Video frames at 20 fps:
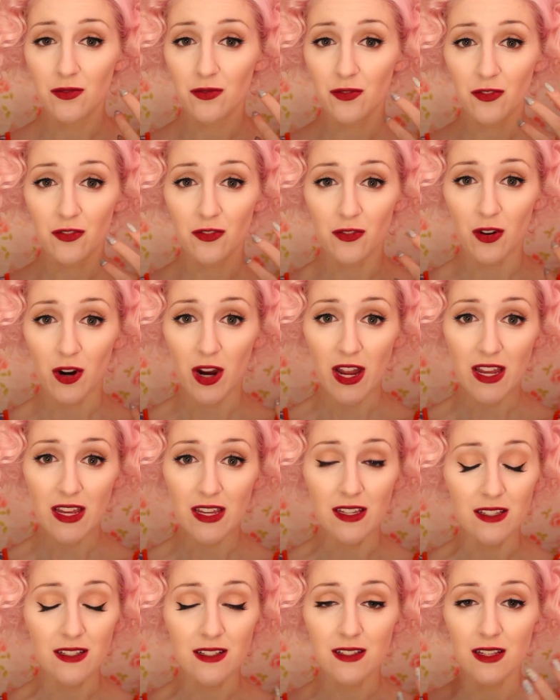
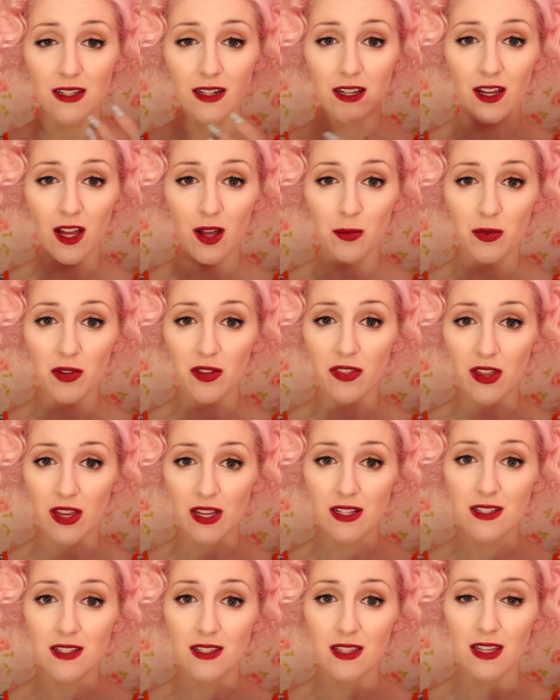frays and a couple
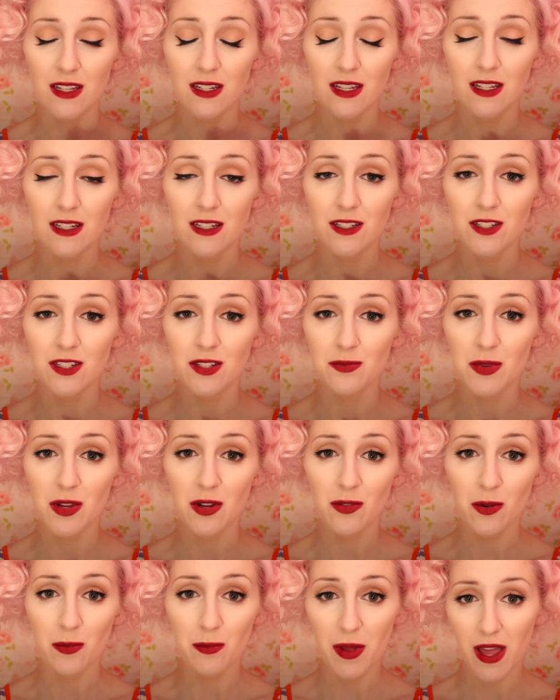things that needed to
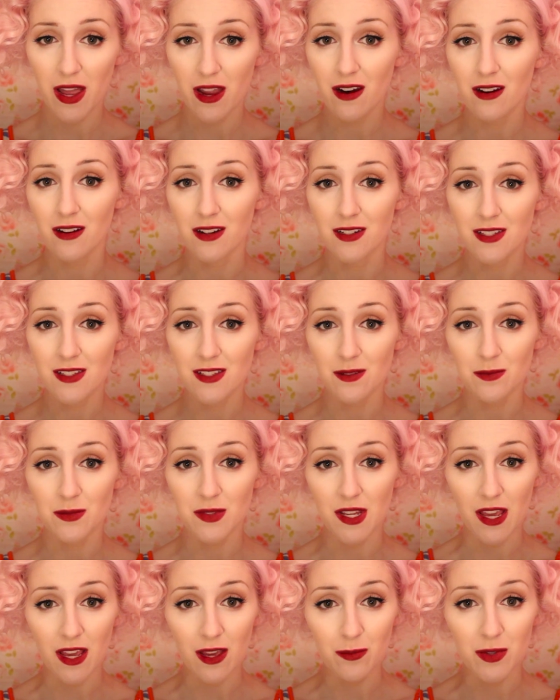be repaired, some
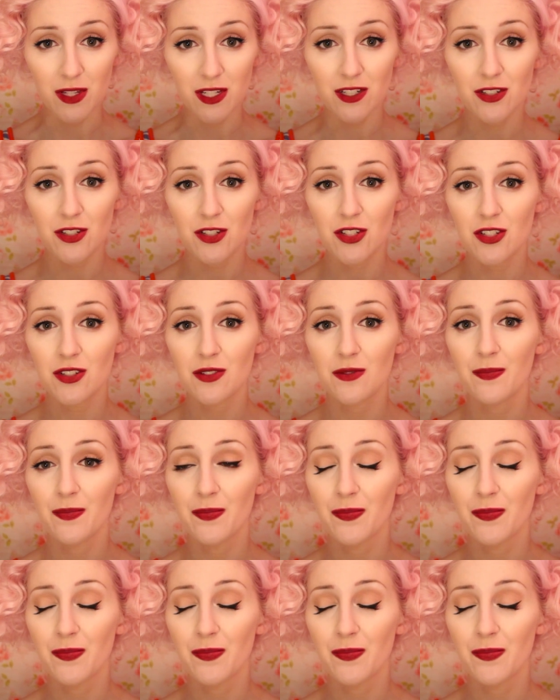damage.